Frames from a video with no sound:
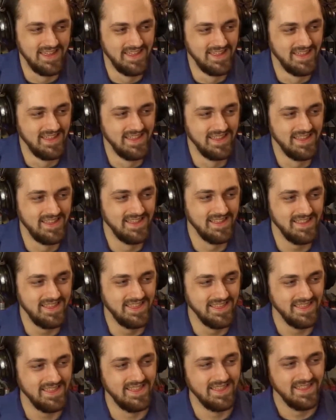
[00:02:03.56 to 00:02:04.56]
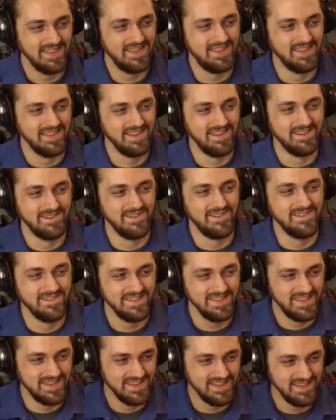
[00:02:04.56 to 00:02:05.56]

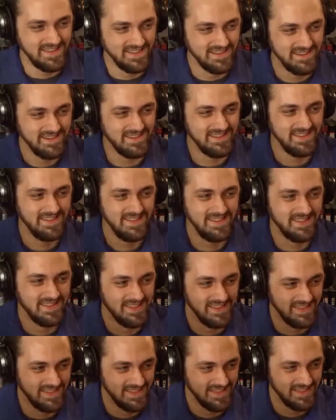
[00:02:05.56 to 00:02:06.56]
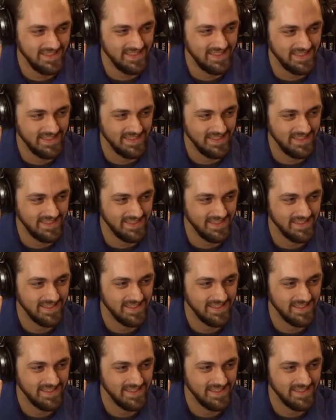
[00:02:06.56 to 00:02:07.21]
(silent)